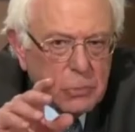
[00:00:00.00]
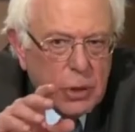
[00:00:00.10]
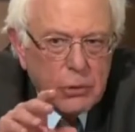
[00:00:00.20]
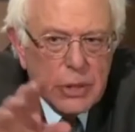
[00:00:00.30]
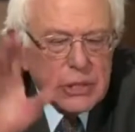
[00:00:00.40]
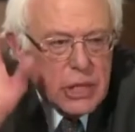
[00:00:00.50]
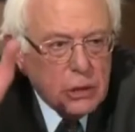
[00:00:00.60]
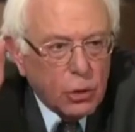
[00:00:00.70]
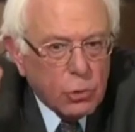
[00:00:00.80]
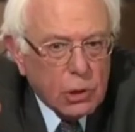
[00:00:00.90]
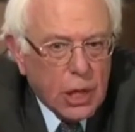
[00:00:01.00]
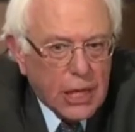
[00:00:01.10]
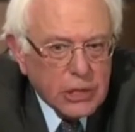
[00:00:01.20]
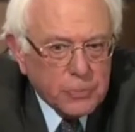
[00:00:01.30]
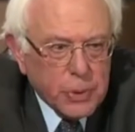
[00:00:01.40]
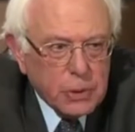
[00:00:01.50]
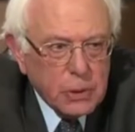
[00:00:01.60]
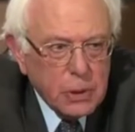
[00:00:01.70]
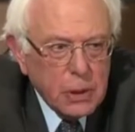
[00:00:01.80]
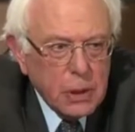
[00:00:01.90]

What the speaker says: whether it is a local hospital,